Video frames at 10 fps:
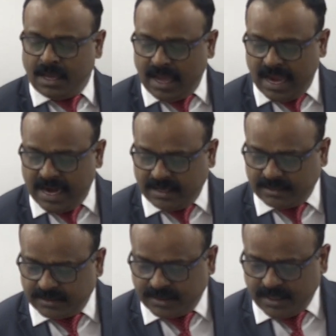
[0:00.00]

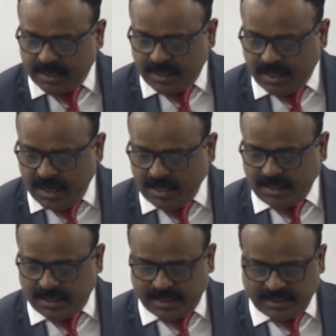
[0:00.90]
and it
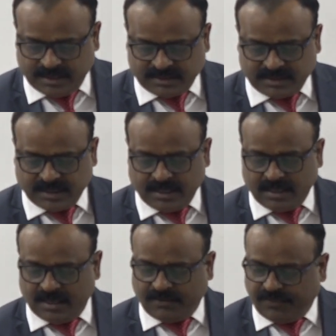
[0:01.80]
is
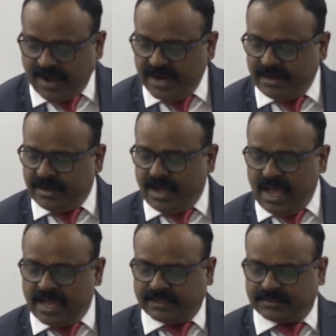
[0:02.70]
defined
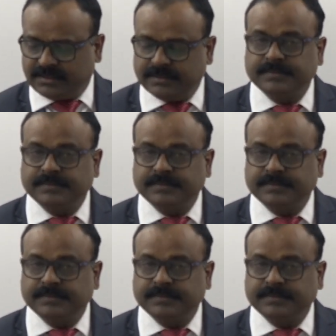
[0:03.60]
as